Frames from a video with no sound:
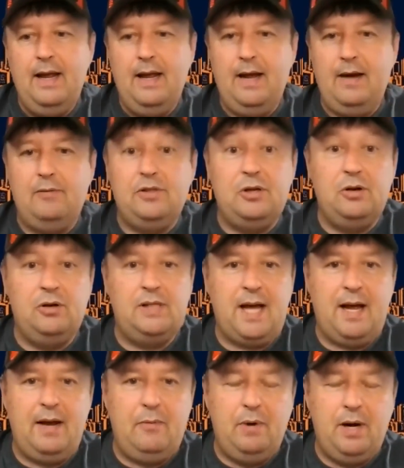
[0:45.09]
And I was so
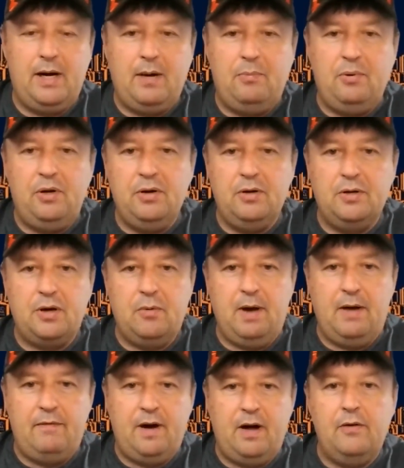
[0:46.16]
excited when a couple of years ago,
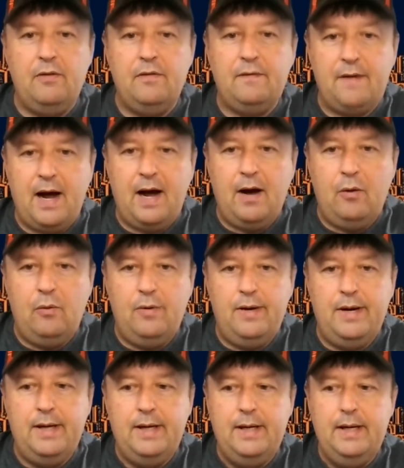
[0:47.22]
my father found